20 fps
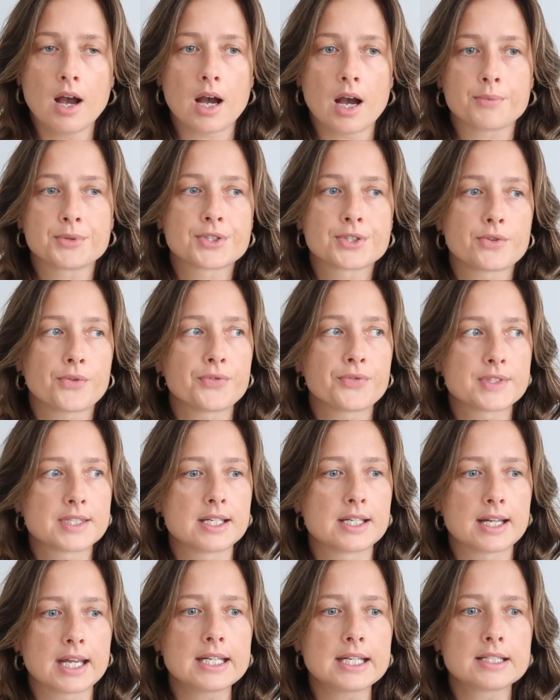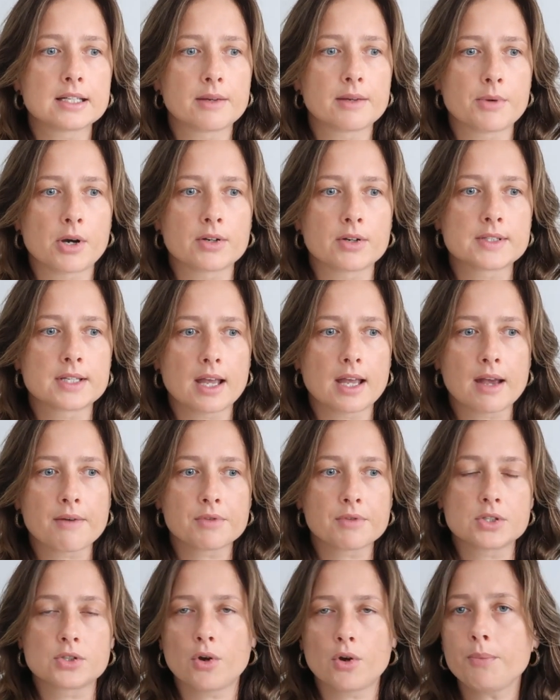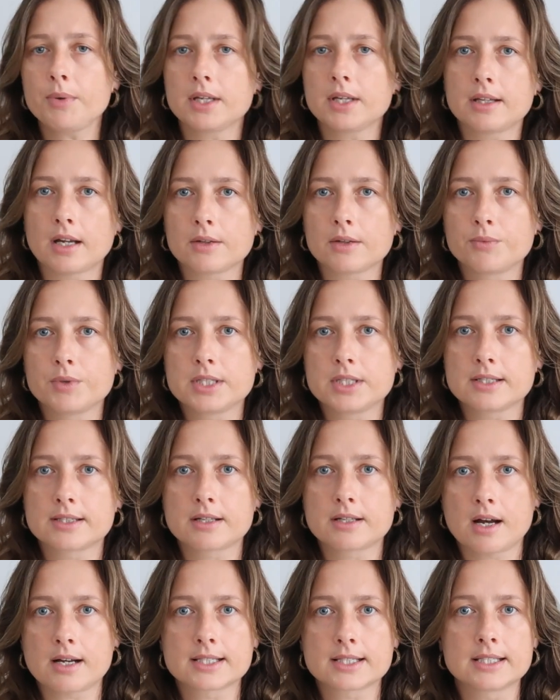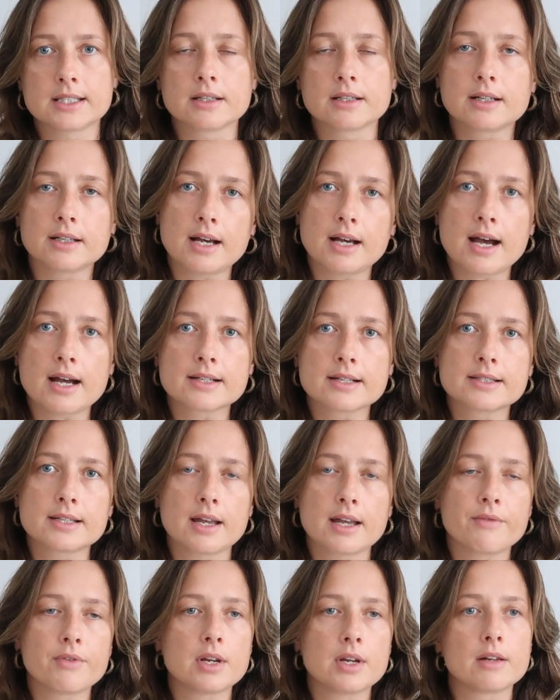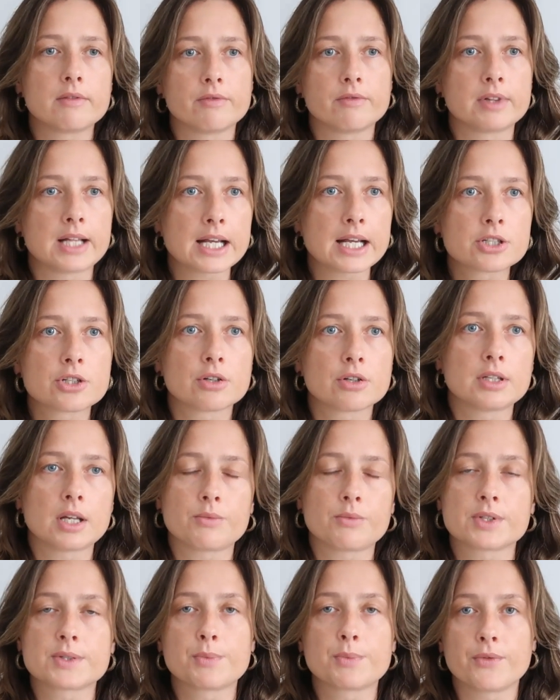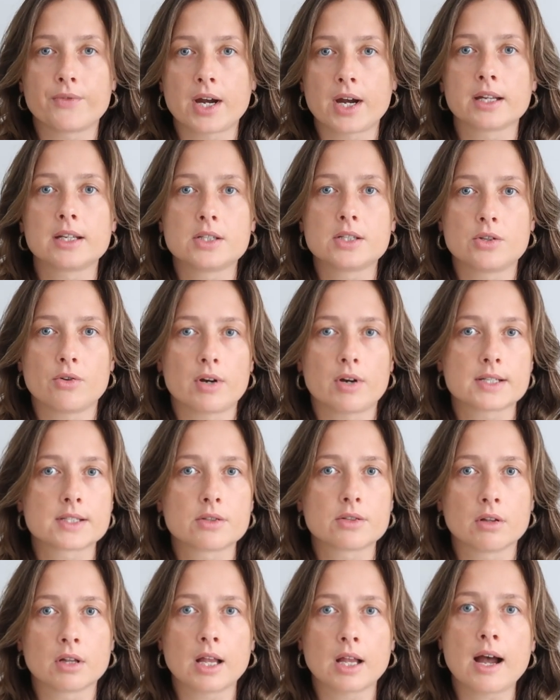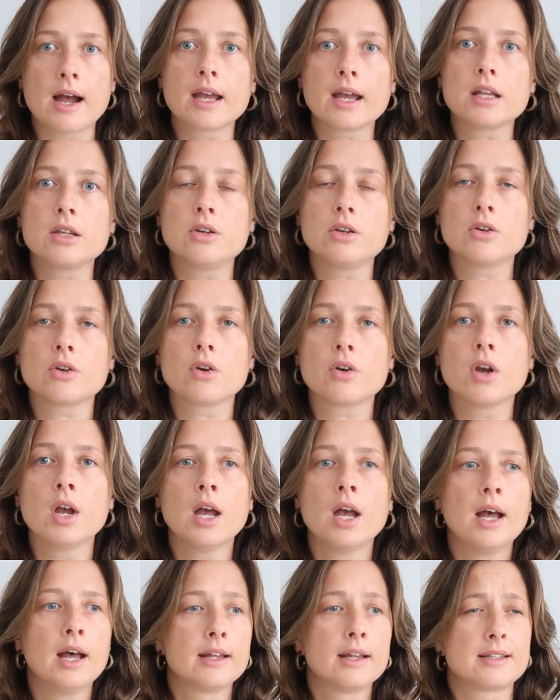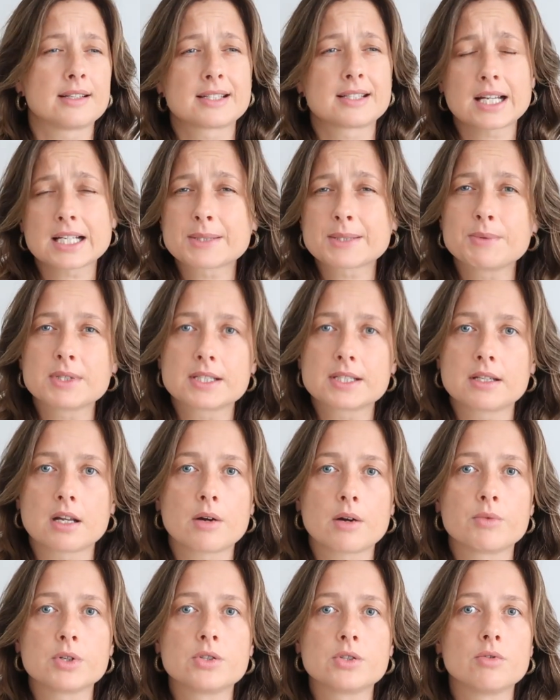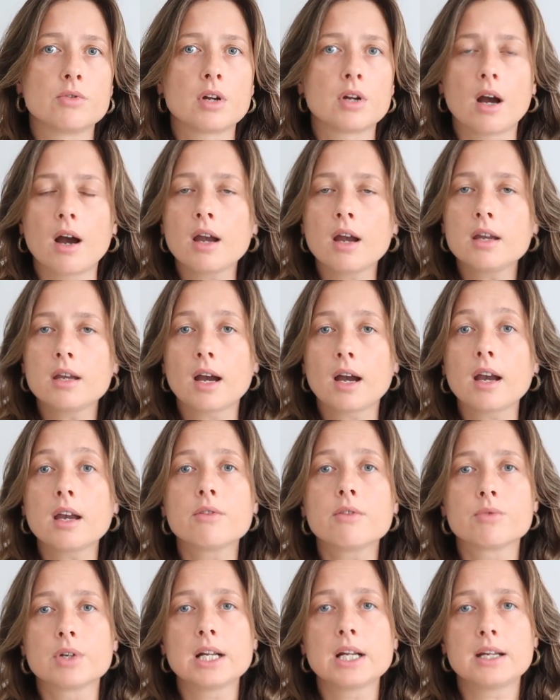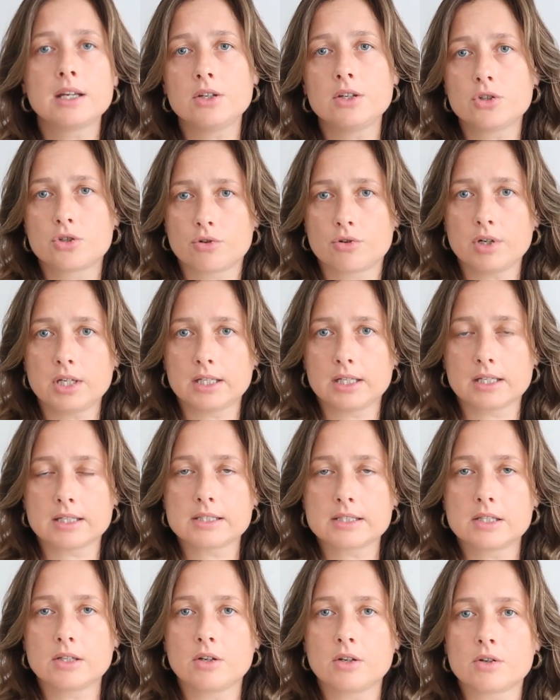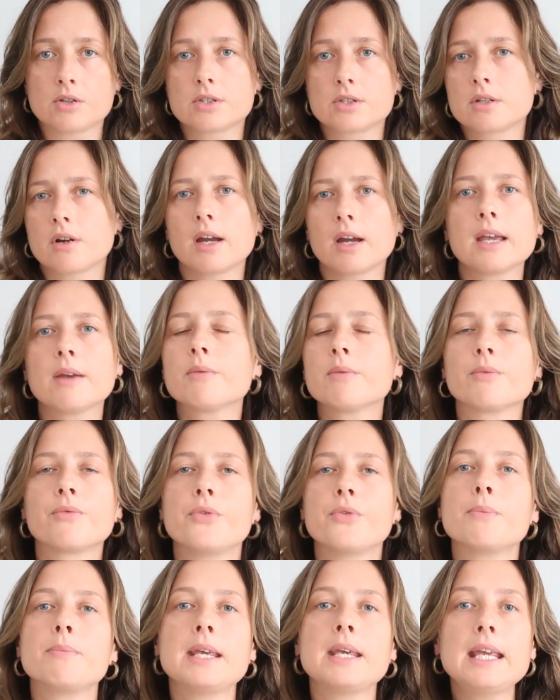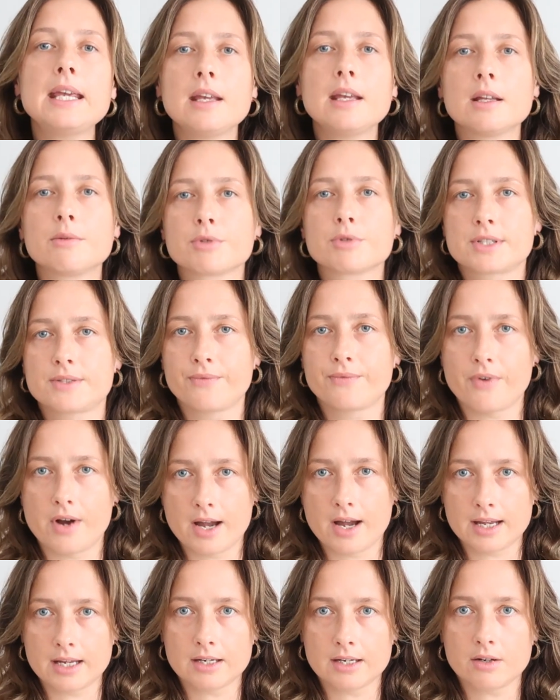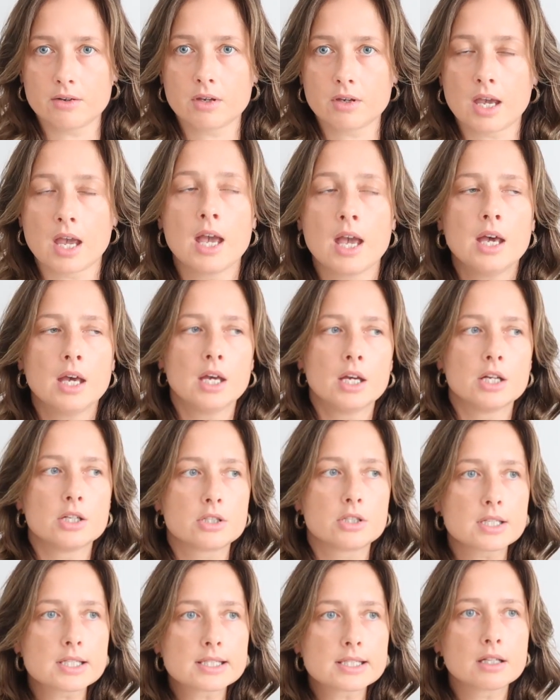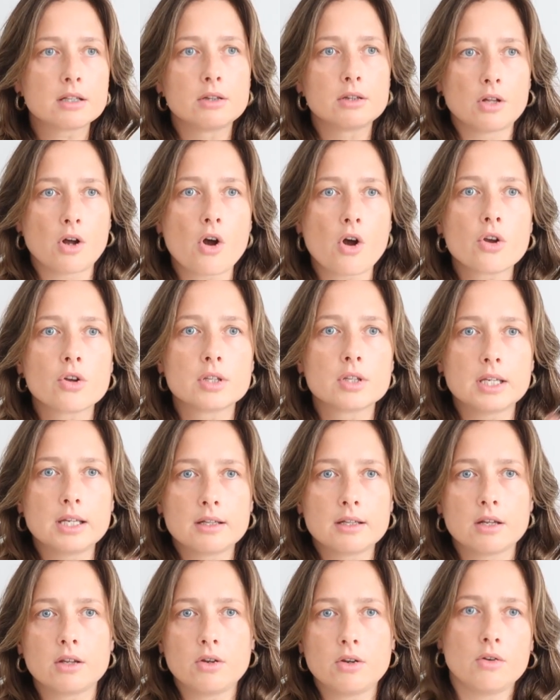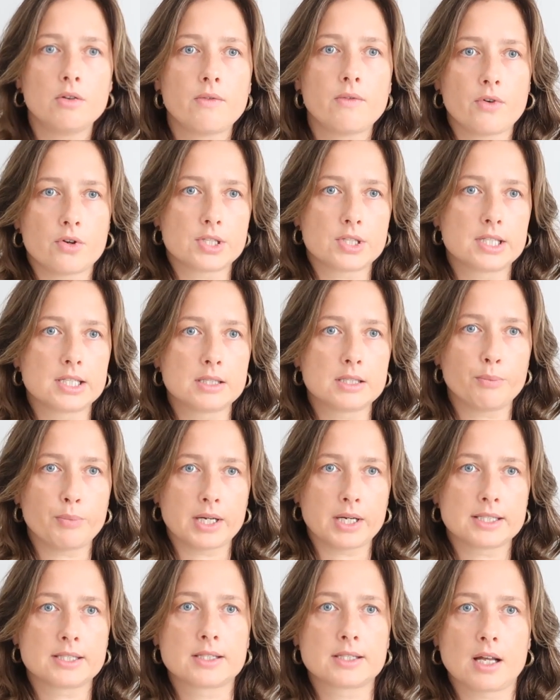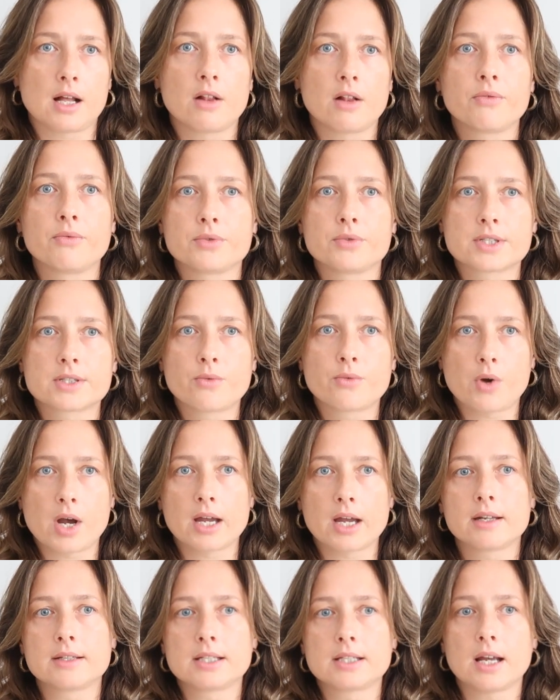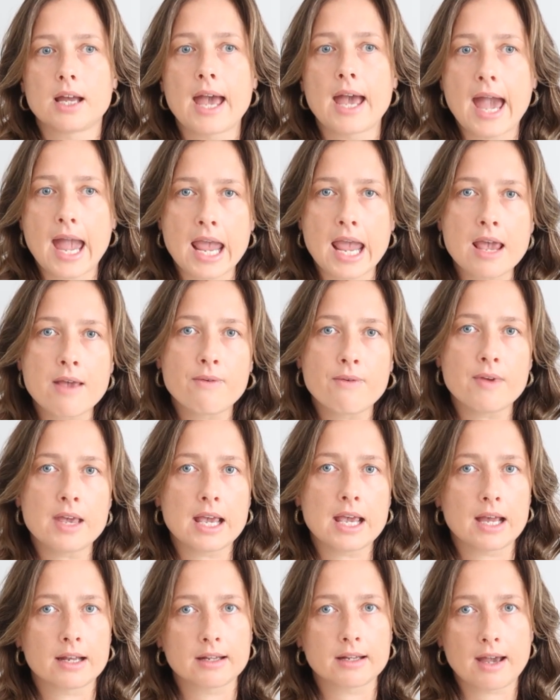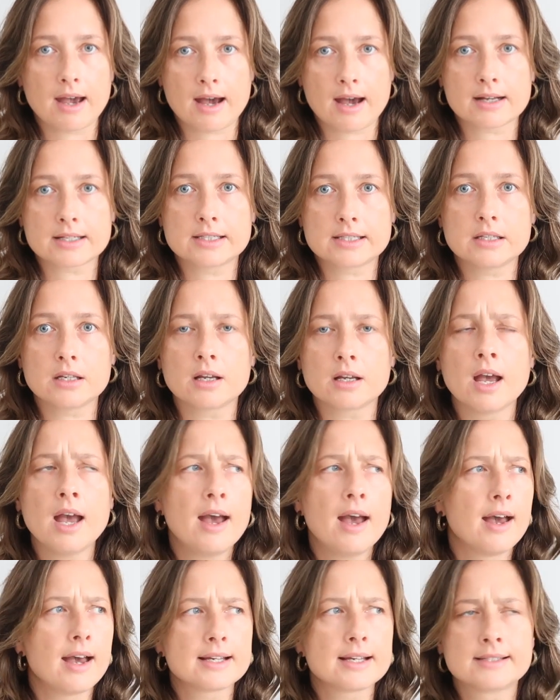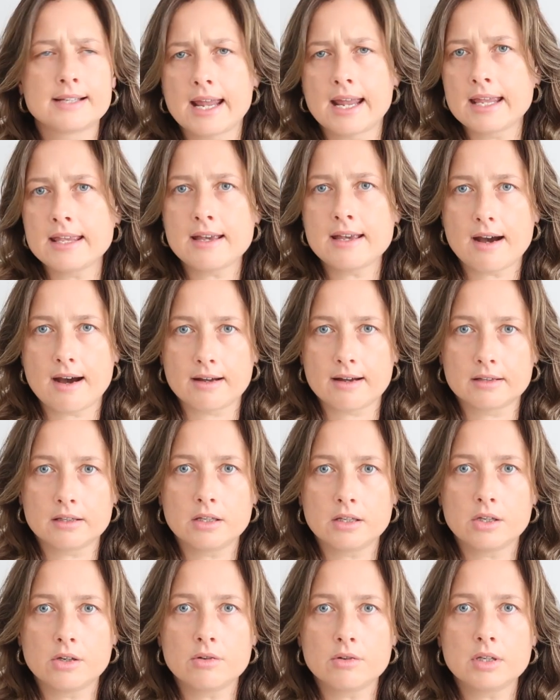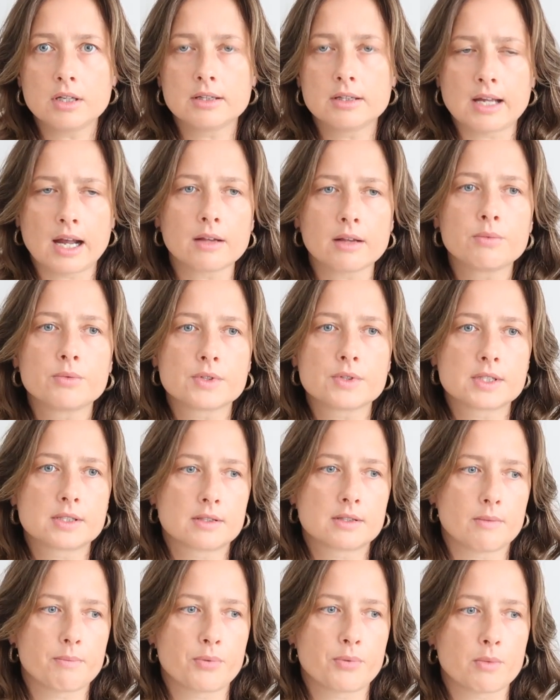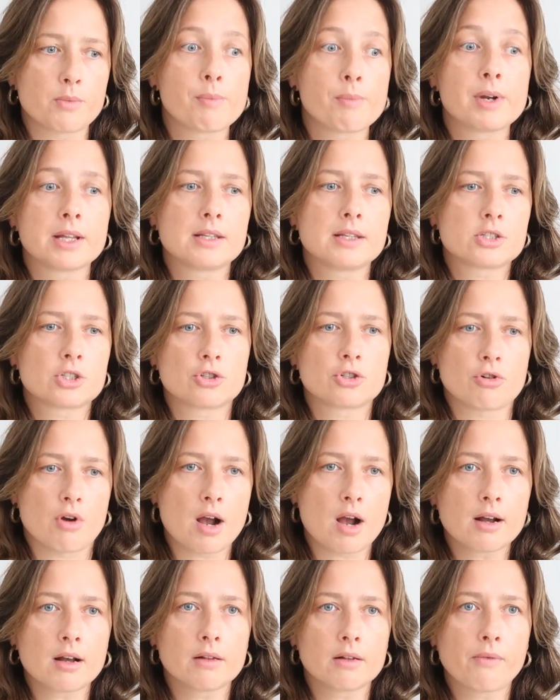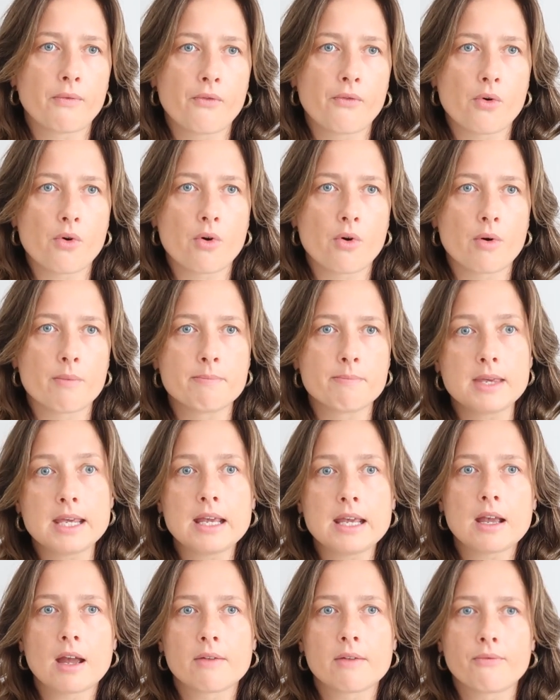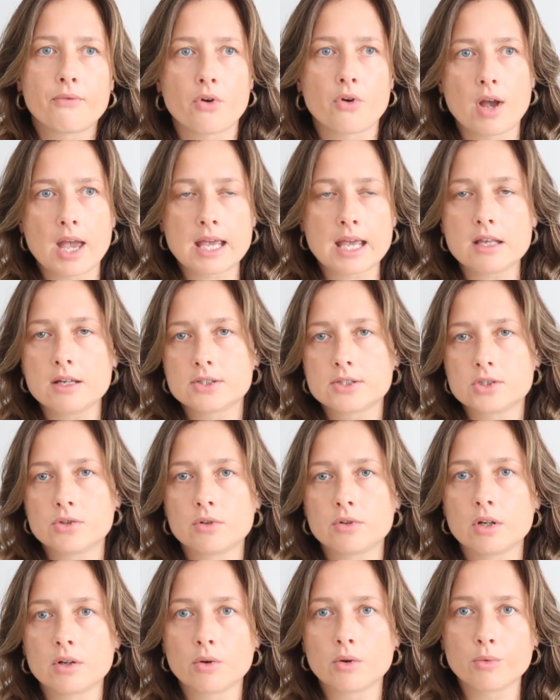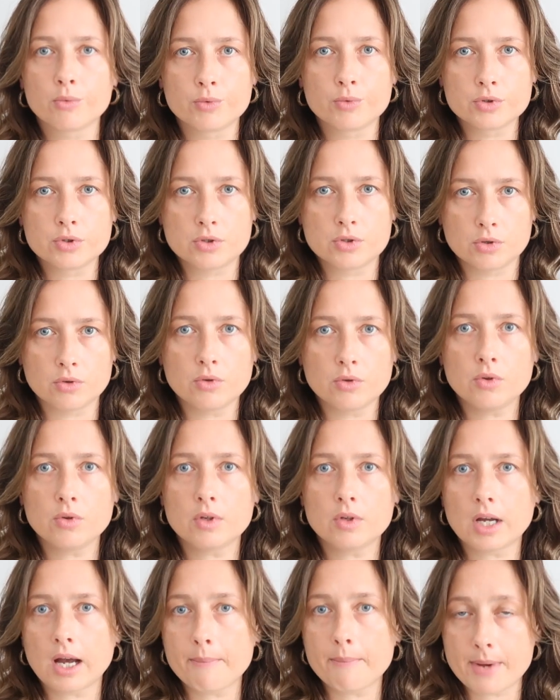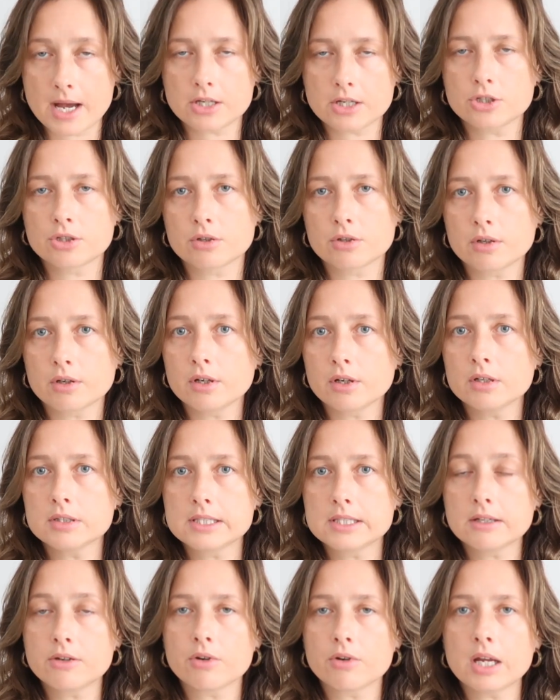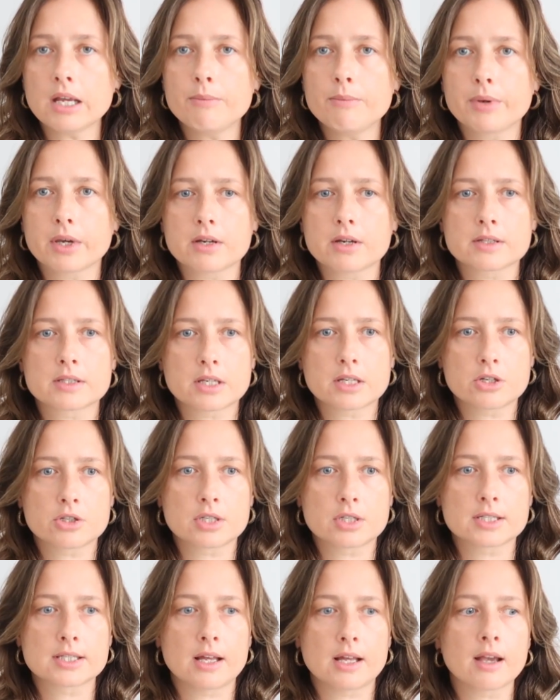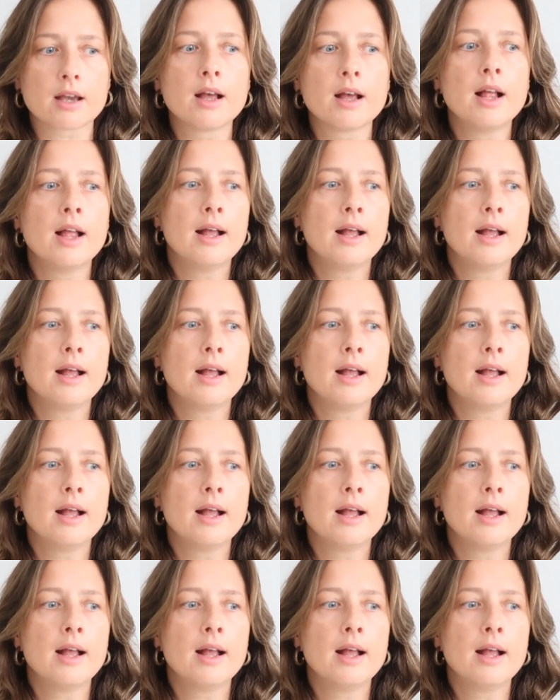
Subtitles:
I was so fascinated about every topic that we discussed in class, every lecture that was provided to us online, you know, the assessments that I was doing. I really enjoyed it, you know. So for me, it was fine, okay. Just the load in the university by itself was quite heavy and hectic as any other uni. That was probably the struggle for me and for any student who would do a bachelor degree, because it's just like,